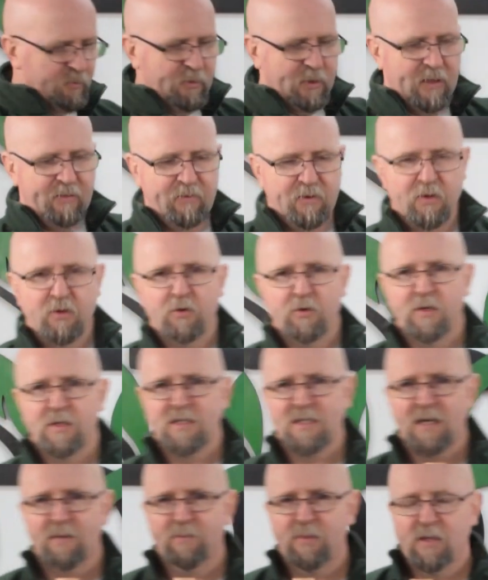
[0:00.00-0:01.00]
have another
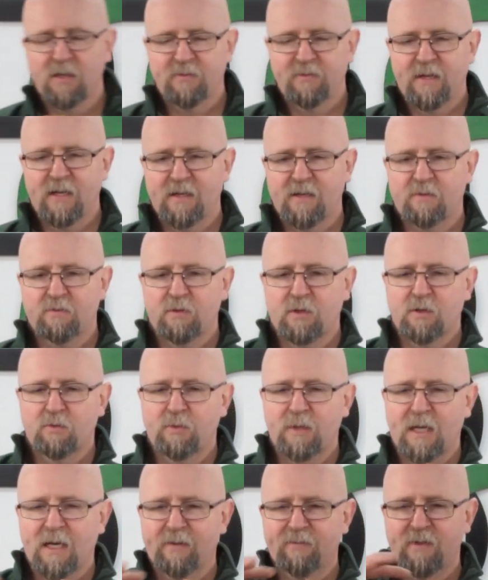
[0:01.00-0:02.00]
example of that where
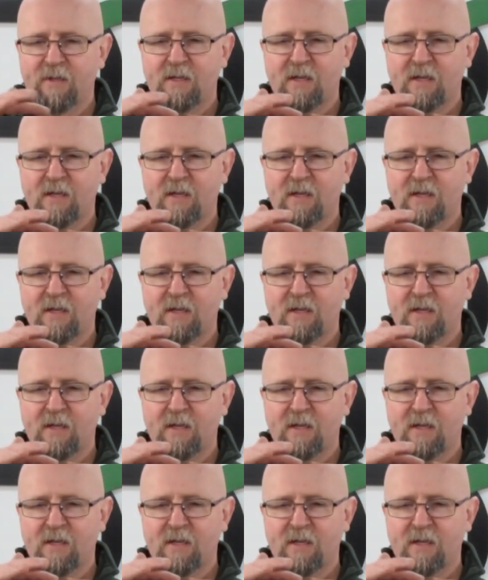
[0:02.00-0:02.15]
we have the